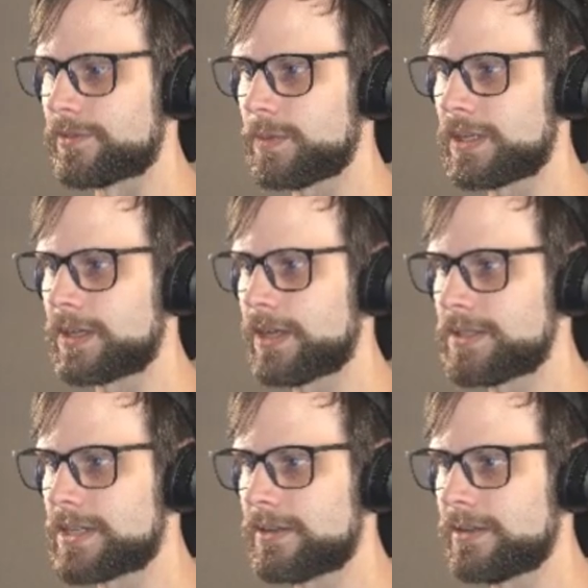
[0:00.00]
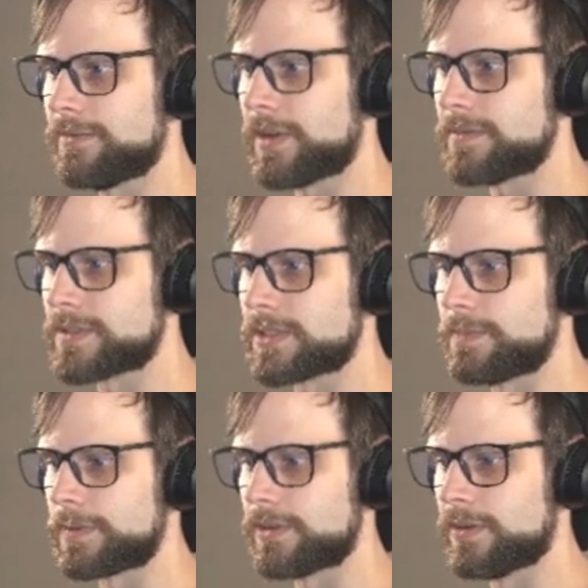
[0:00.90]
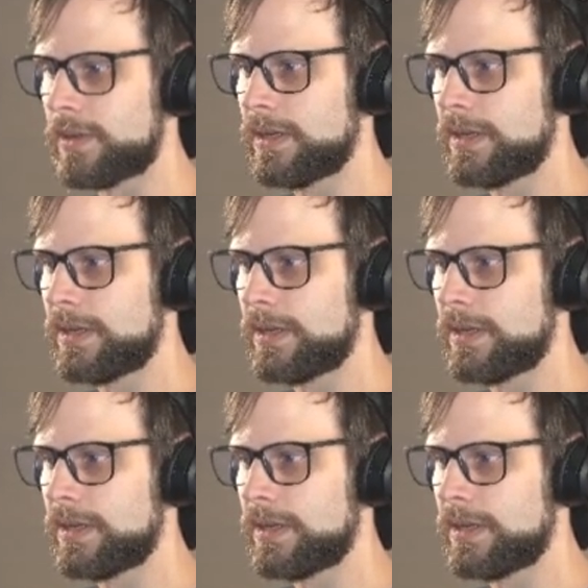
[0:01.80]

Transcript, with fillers: So we can Cut Down the Evolved Sleeper,